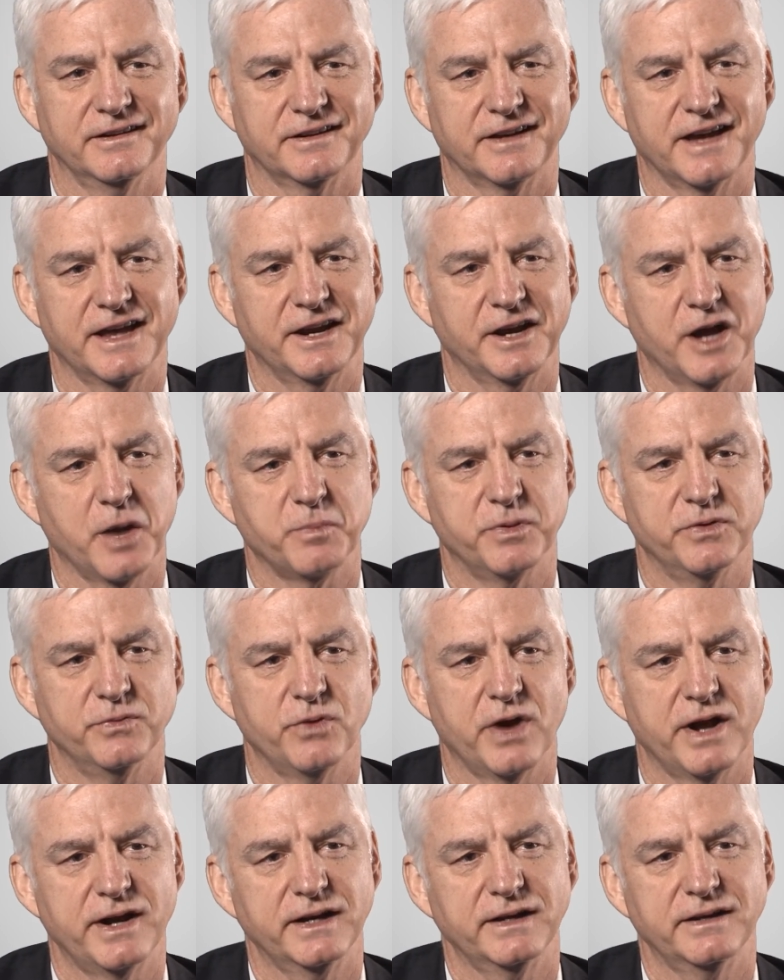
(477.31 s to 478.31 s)
getting up and
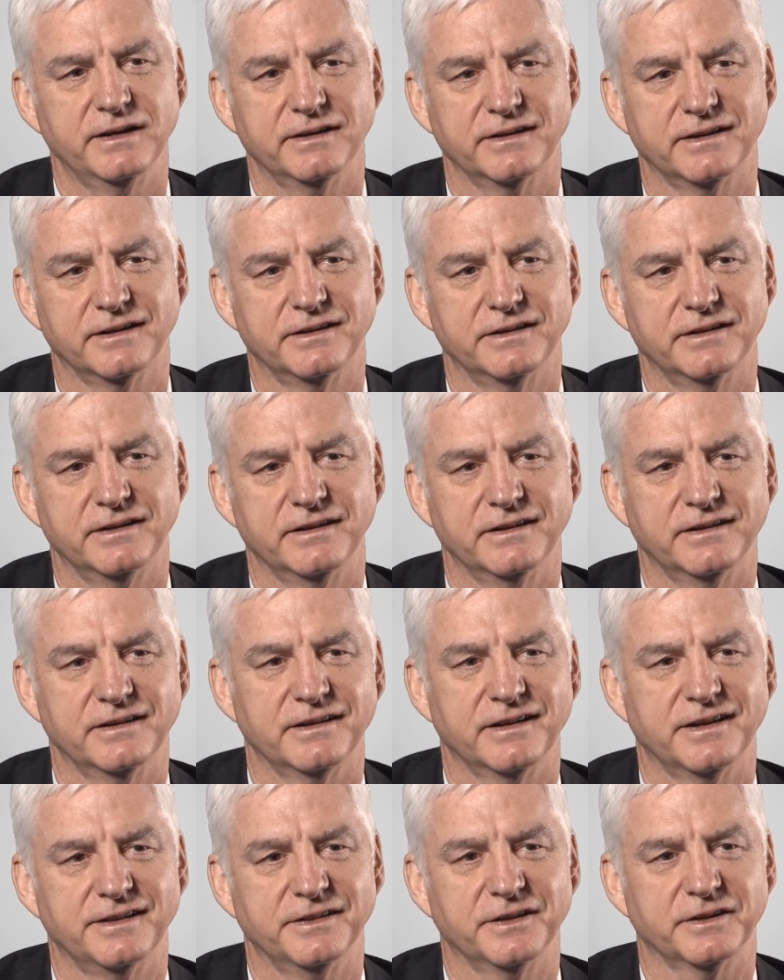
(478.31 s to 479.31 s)
running,
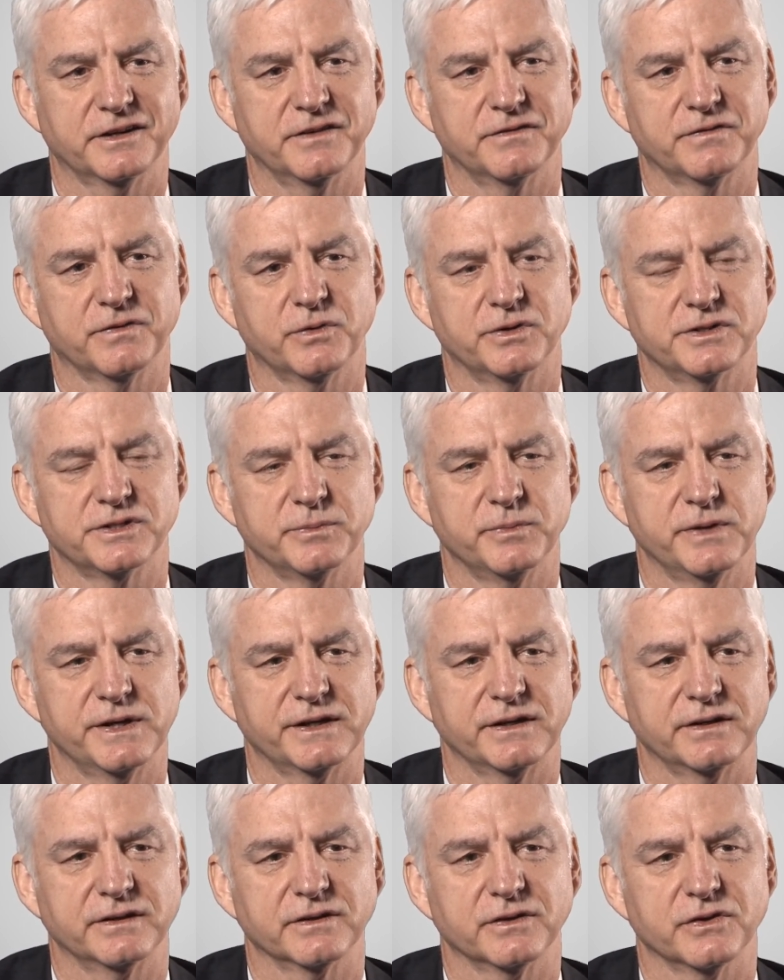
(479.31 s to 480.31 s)
and looking forward to
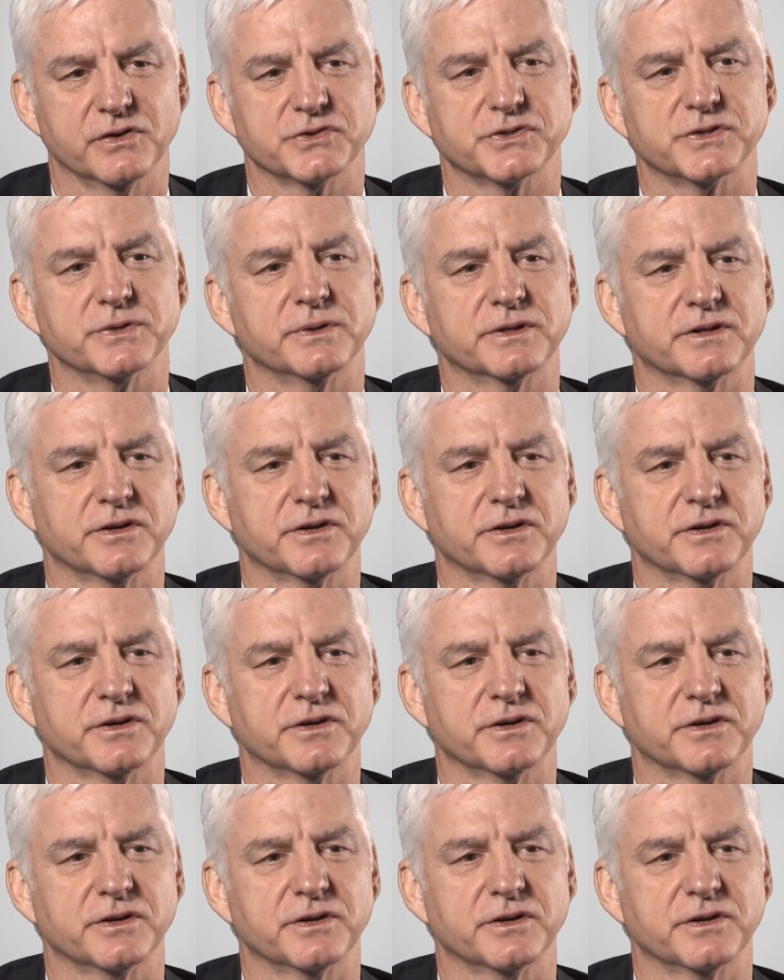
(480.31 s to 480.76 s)
making also a